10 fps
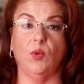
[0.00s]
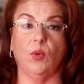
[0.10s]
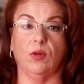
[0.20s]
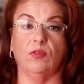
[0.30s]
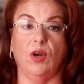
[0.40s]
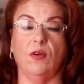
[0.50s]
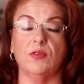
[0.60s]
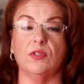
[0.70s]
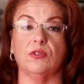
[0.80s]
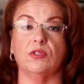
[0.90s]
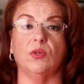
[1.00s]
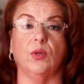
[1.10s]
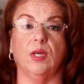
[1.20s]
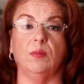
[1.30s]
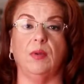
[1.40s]
support for officers
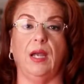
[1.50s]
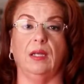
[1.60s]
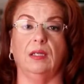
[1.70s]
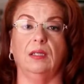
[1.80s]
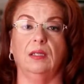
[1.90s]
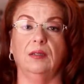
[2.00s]
who were impacted.